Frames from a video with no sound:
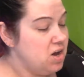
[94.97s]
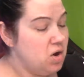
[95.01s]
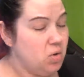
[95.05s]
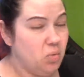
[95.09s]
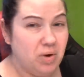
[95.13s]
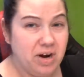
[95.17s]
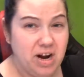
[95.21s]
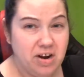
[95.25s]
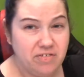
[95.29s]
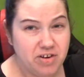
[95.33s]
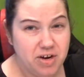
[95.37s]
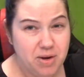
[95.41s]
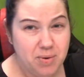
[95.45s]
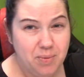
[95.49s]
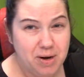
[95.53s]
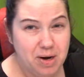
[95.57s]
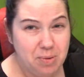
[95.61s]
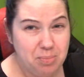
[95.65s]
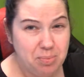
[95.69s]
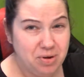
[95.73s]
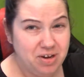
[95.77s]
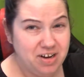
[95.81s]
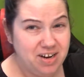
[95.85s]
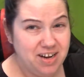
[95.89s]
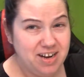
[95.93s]
Whatever you want to
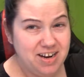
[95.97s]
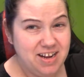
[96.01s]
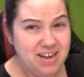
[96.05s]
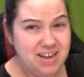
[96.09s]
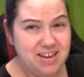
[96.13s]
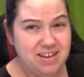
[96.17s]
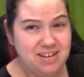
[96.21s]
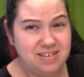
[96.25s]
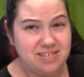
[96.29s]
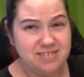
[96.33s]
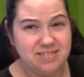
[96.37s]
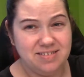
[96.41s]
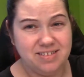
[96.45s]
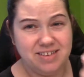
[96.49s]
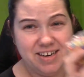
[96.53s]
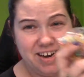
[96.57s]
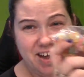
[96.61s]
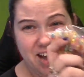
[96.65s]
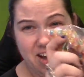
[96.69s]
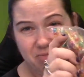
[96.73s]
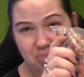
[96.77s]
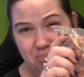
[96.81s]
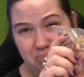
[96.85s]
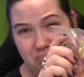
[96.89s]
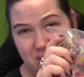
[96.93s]
put in it. You
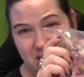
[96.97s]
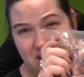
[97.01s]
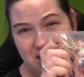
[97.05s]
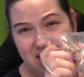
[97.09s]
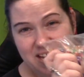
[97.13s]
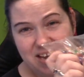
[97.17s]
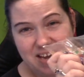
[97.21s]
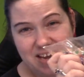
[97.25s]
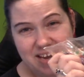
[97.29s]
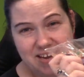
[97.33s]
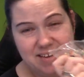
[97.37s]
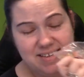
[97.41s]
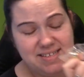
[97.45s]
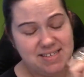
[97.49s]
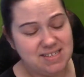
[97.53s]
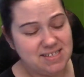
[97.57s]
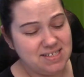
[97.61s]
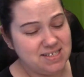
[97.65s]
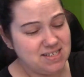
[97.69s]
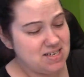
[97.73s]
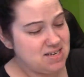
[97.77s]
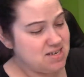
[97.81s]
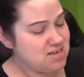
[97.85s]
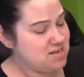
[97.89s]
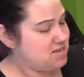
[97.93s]
have
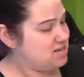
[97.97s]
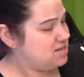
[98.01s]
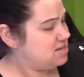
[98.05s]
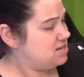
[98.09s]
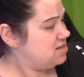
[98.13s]
beads,